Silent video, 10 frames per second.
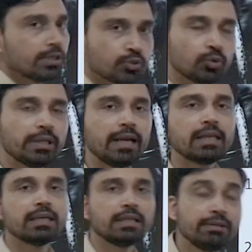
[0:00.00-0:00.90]
so
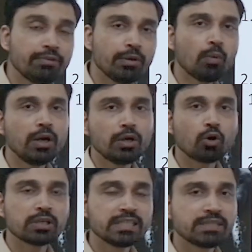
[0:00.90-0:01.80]
that if
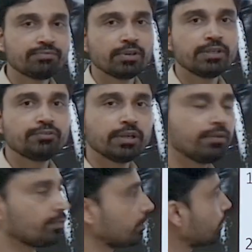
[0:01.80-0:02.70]

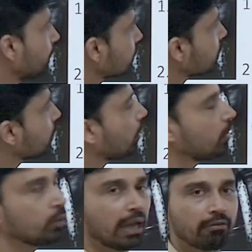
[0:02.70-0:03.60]
a person
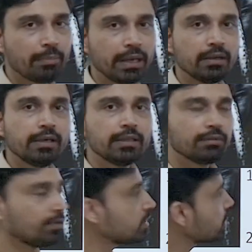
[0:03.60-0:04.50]
wants to have a bail. The first